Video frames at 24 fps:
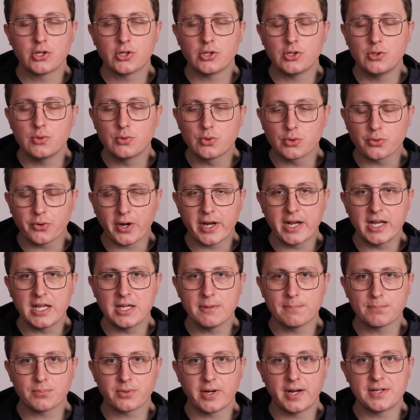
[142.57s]

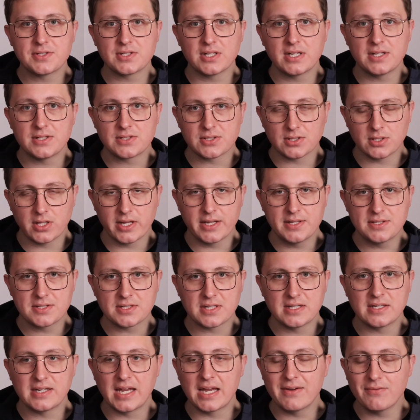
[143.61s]
Ukrainian President
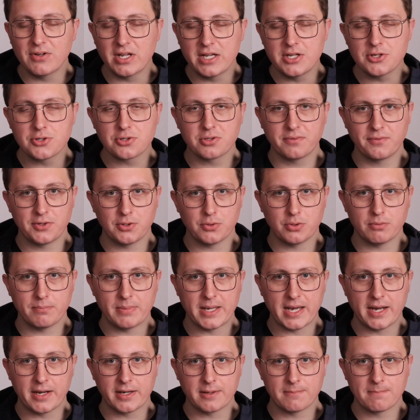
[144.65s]
Zelensky gave an interview
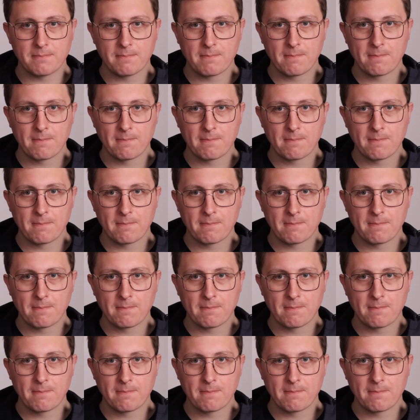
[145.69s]
about it,